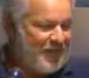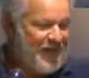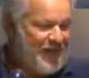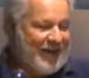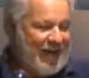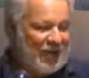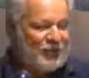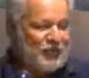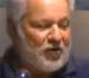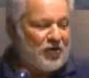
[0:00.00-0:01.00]
A
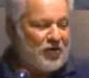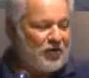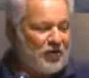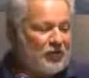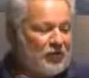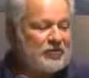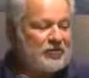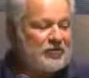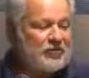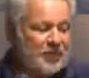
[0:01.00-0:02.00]
strong
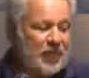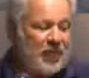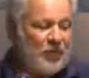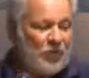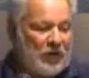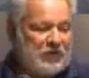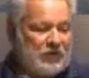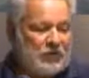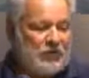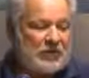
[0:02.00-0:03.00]
contradiction which
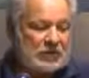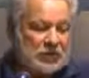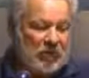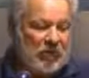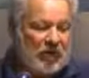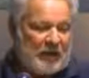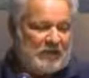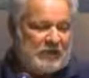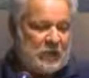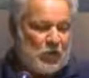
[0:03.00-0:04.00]
disorganizes
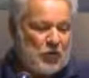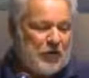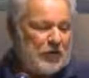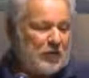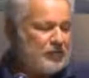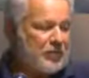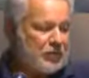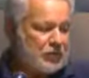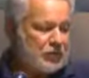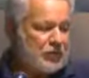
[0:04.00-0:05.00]
human
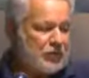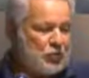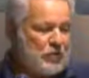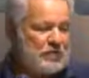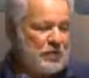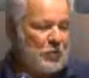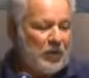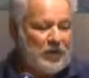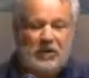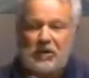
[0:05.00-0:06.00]
contribution towards the building
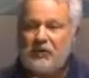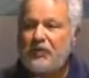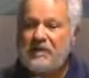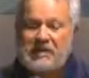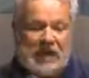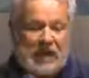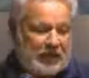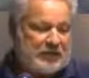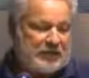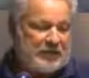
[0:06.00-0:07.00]
of Christianity
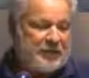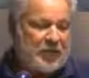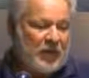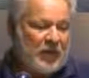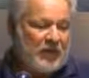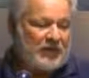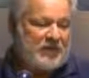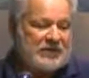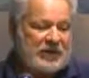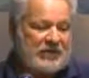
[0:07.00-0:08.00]
is a
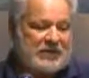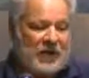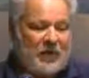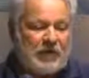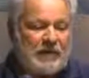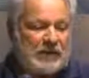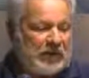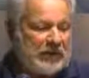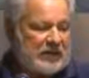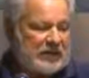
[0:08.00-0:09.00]
sectarian
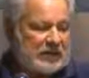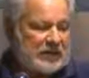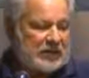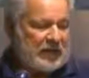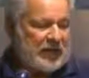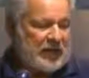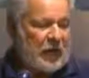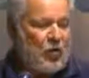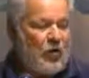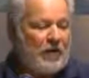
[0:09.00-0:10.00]
tendency that
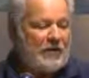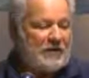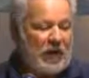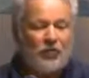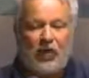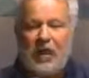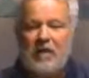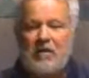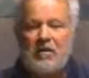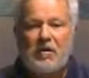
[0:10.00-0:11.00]
annoys a great
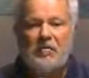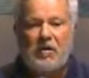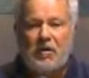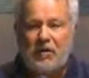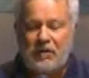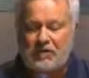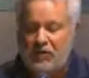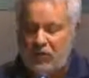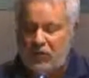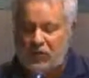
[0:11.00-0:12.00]
number of its
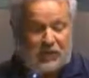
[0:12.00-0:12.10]
followers.